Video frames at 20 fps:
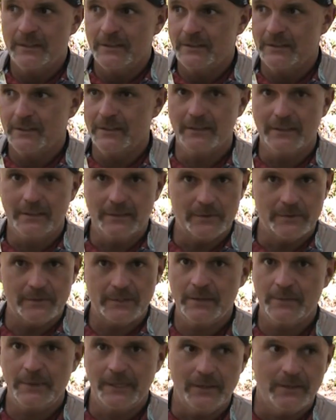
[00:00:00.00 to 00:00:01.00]
the little
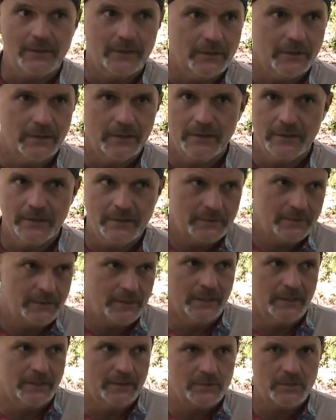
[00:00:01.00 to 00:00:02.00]
Timmy or,
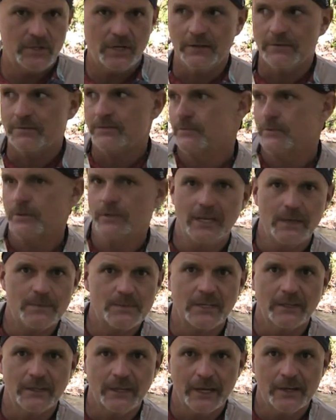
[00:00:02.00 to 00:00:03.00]
Jeff, who keeps
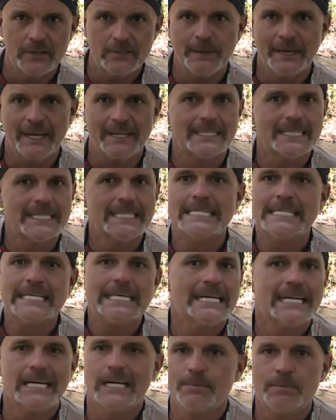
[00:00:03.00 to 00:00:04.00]
killing houseplants,
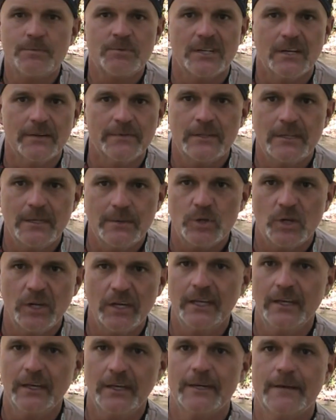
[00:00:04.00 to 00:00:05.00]
can't help himself and keep
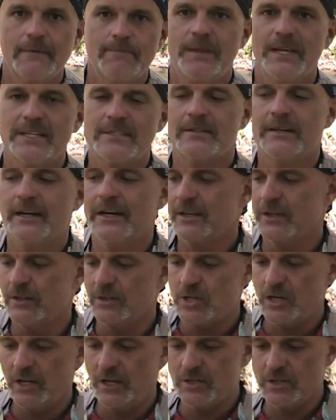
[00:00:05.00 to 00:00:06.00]
shaking it, it's not going
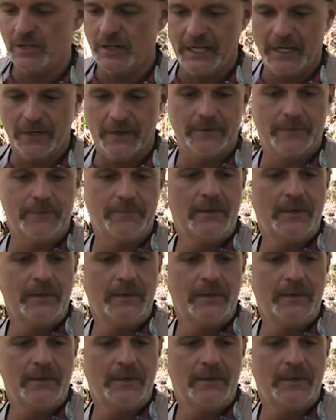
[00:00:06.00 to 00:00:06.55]
to change it now.